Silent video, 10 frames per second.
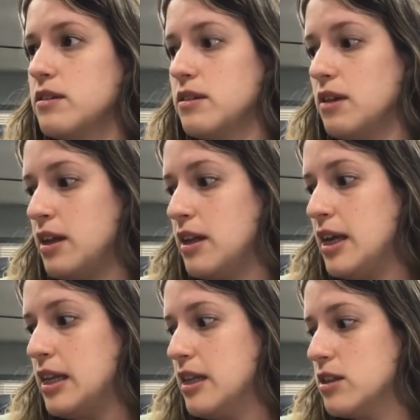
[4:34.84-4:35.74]

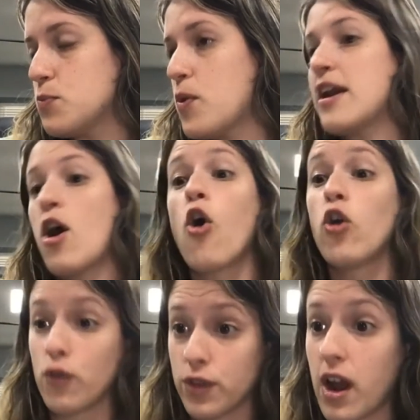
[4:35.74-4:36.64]
it spread it all
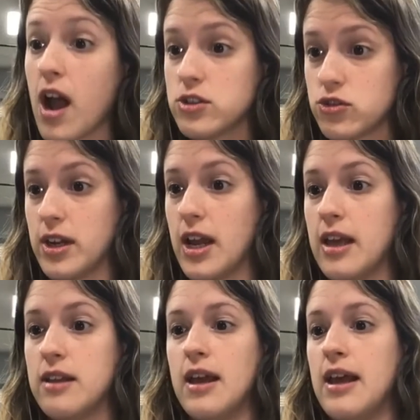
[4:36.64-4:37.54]
over the country,
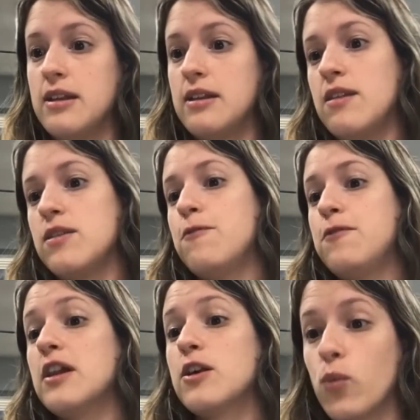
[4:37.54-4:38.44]
and the
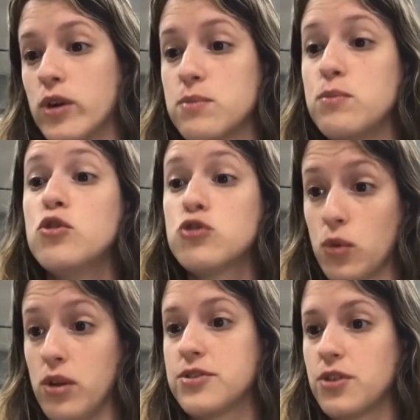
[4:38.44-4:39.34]
feeling was
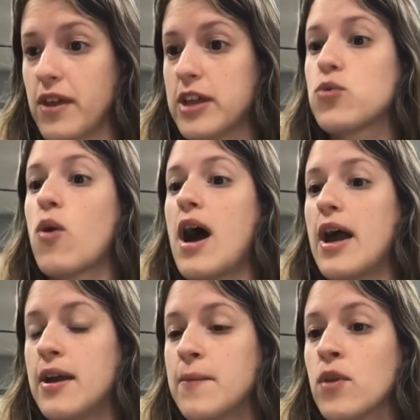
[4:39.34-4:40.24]
mutual. So that's
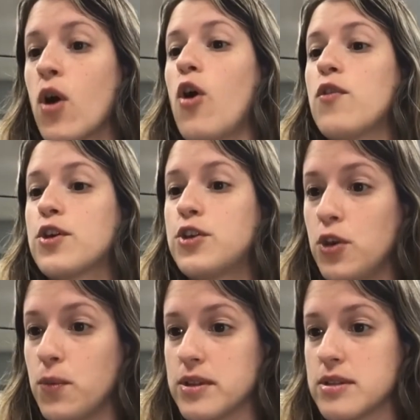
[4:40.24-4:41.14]
why all the
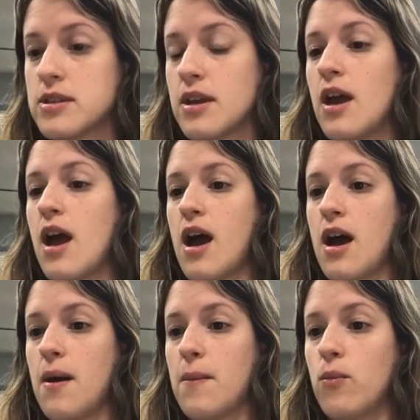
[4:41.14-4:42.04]
Cubans
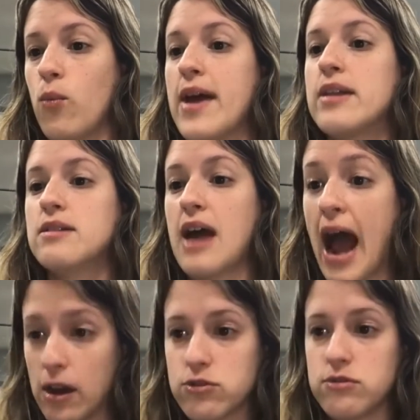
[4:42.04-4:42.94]
went
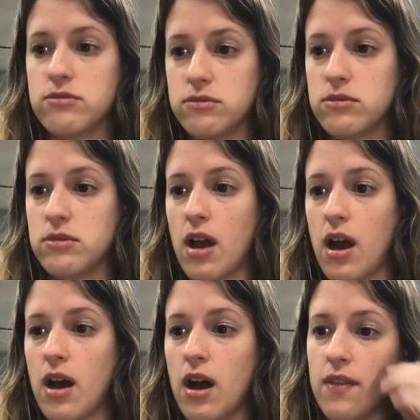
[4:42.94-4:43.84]
out
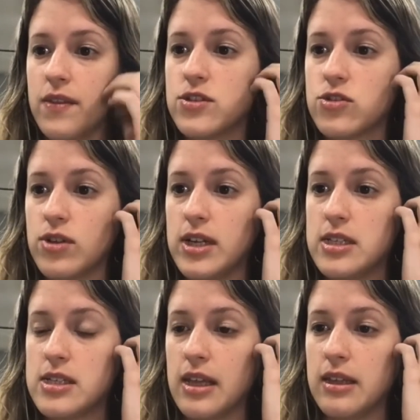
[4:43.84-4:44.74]
on the
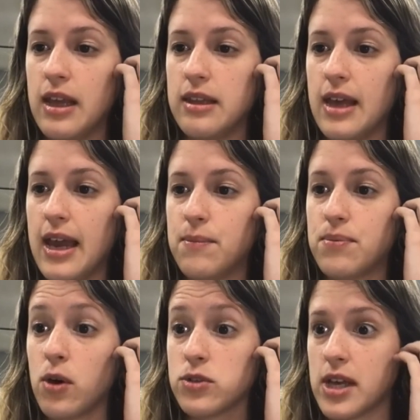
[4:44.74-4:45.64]
streets and they
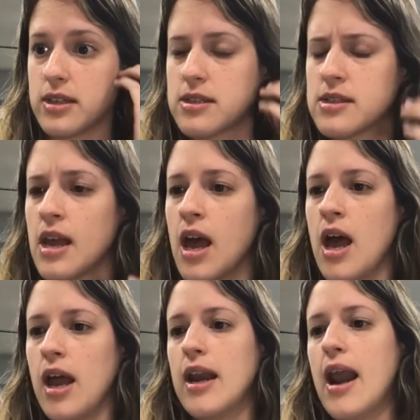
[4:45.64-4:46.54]
protest.
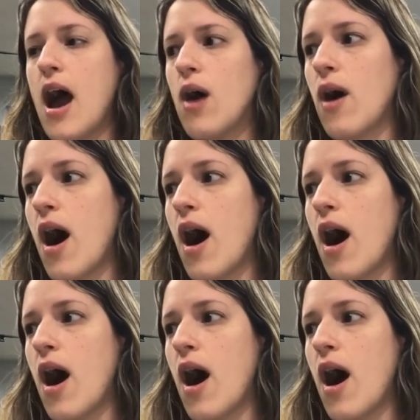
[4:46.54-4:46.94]
Now,